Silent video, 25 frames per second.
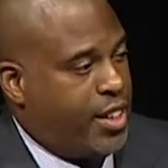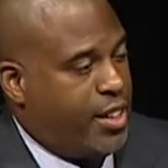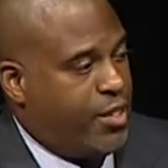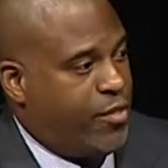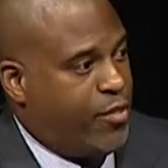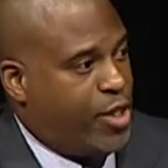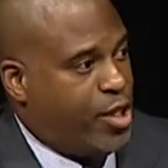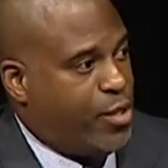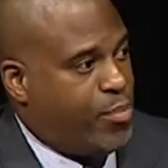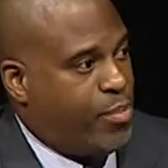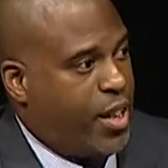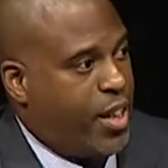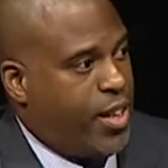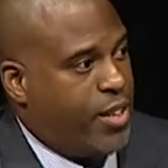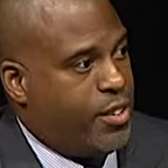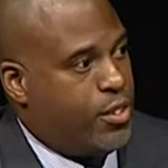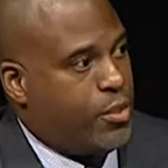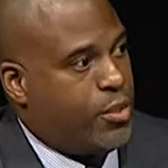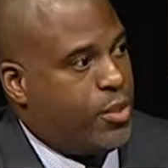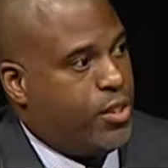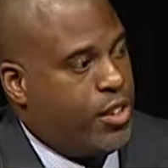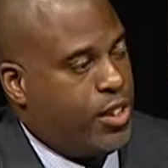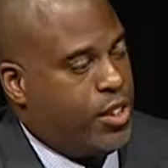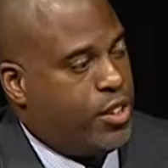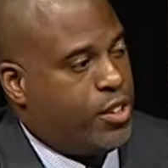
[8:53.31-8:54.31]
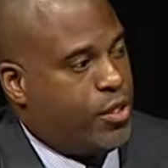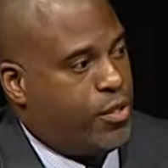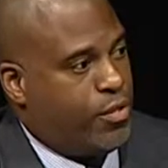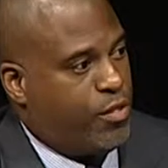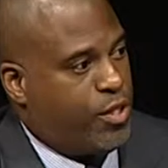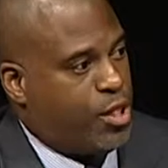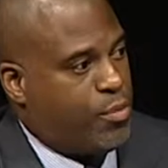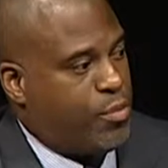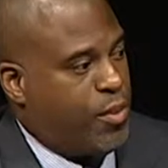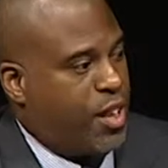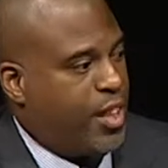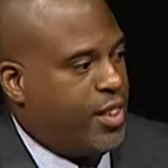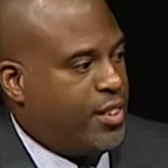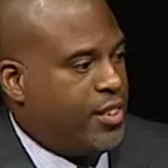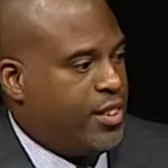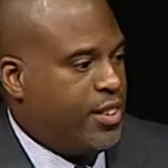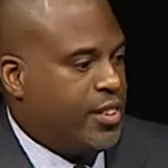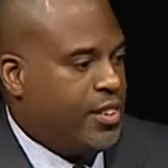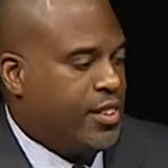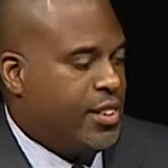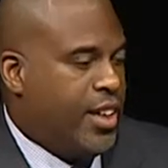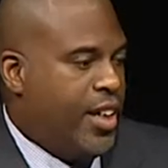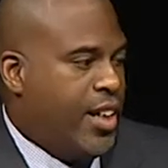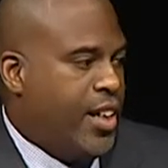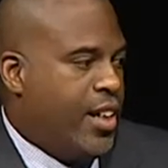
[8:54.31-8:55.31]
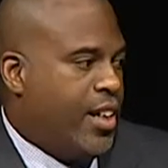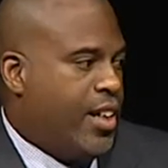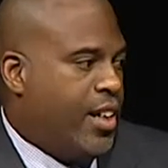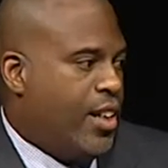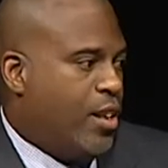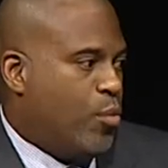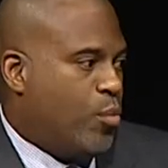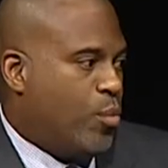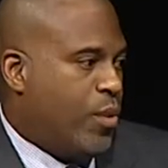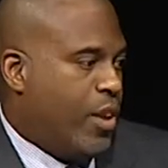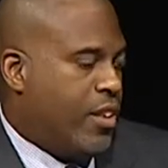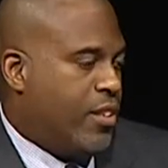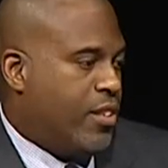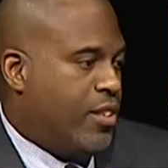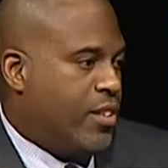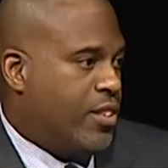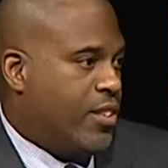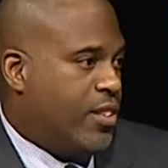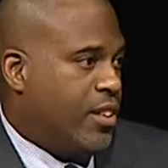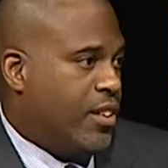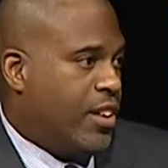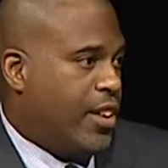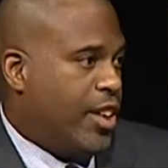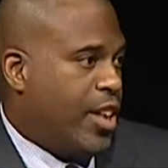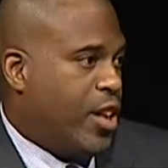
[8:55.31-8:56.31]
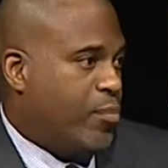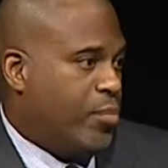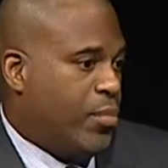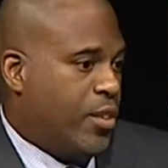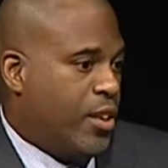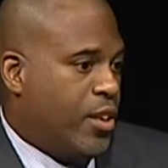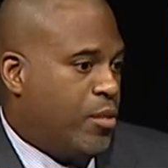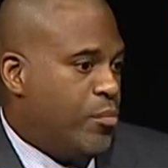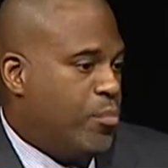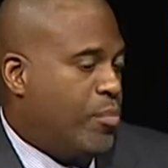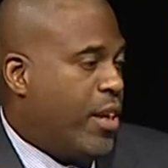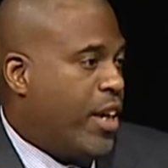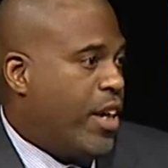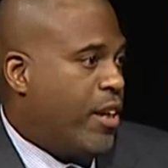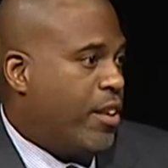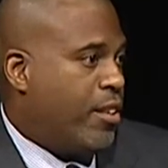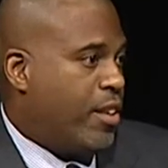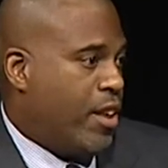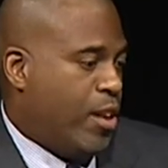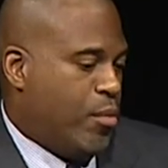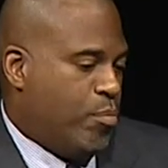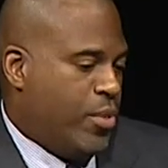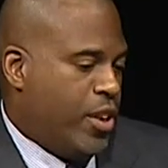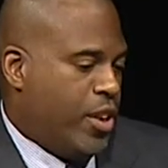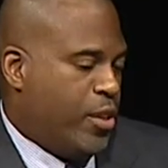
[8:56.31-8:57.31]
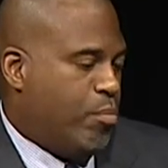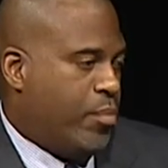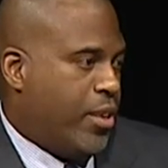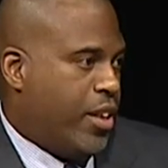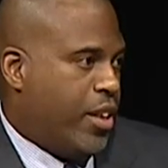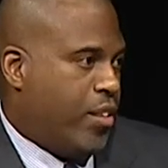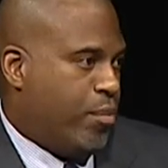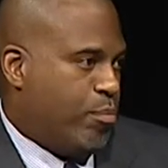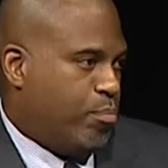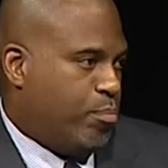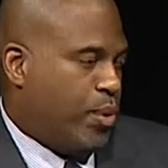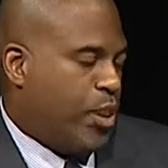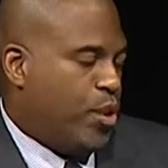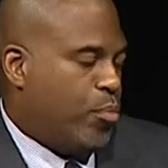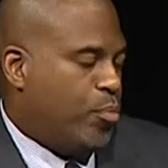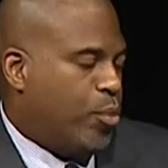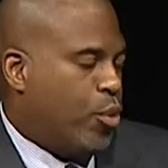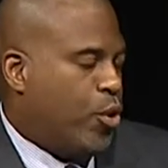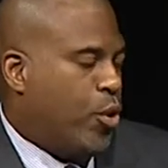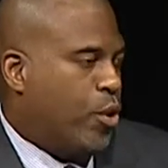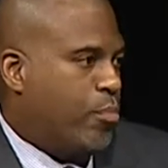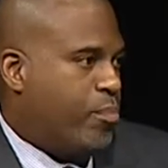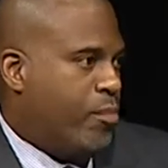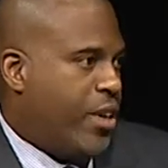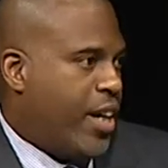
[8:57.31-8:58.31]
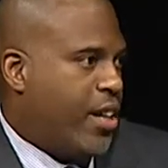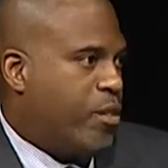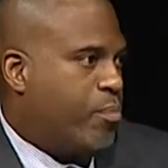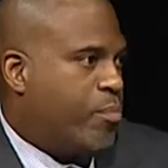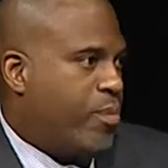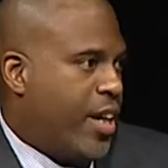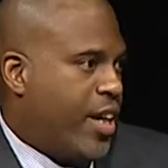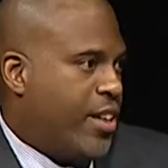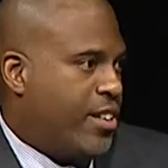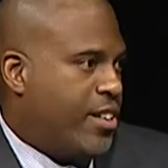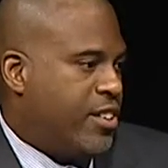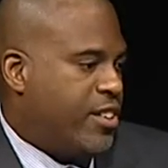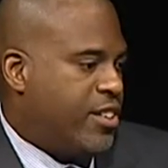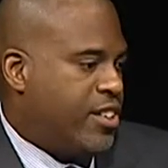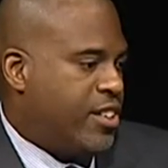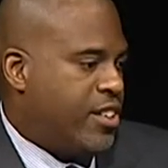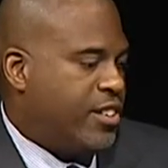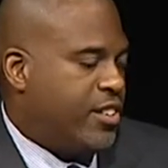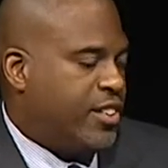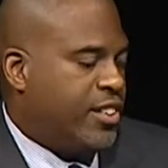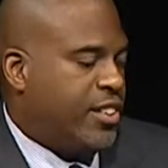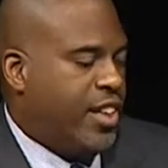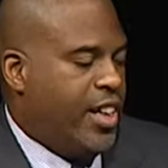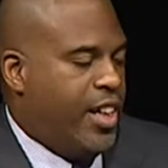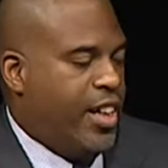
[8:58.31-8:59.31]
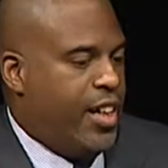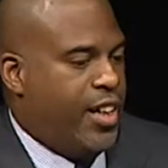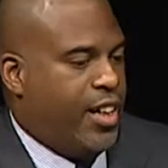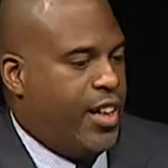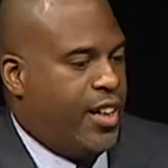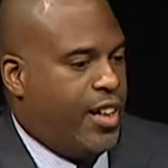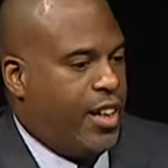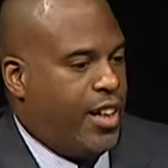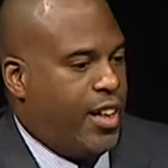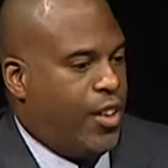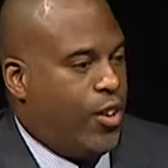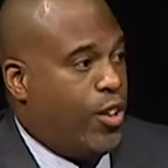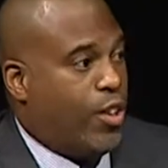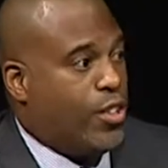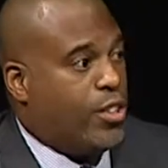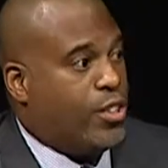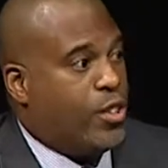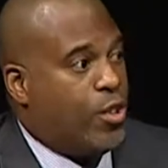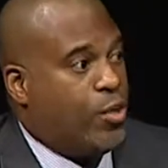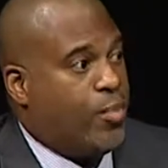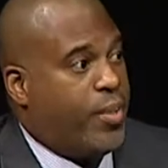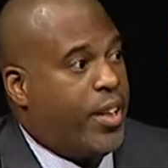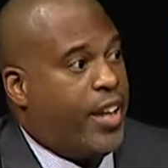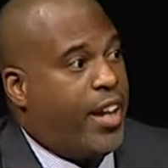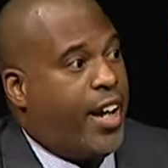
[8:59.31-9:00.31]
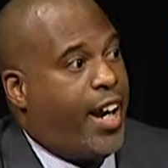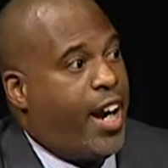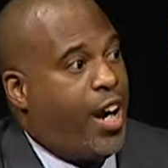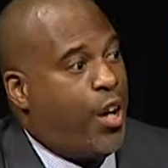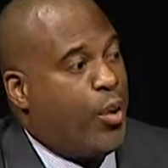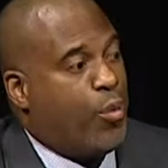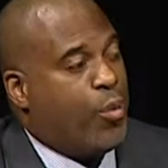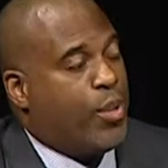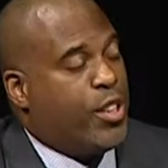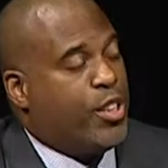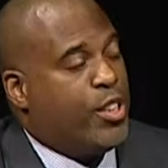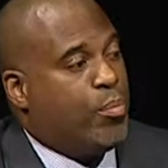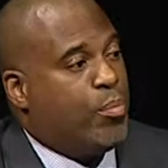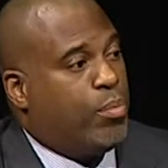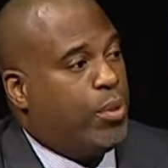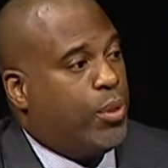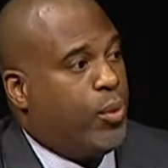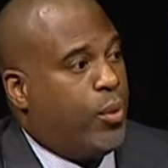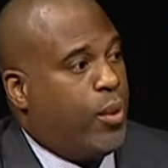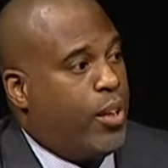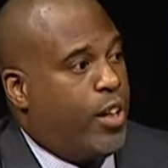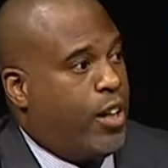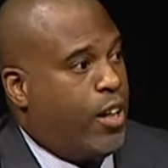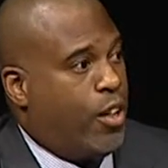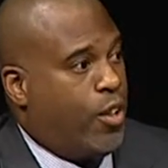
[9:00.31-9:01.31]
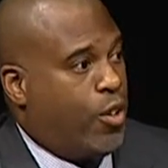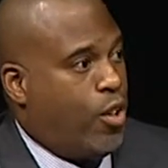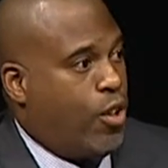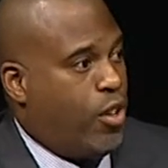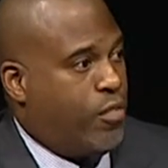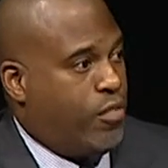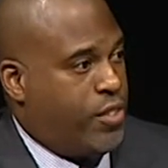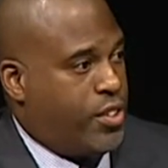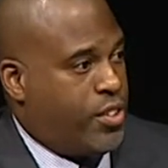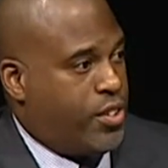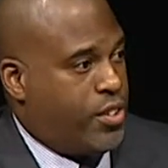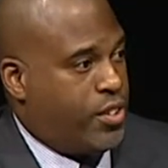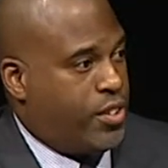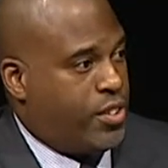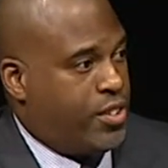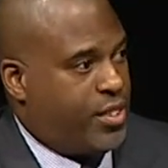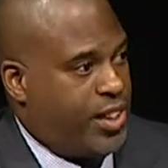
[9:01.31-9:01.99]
respond to initial responses, whether it's looking at bloodborne pathogens, and also about how we're deploying our officers.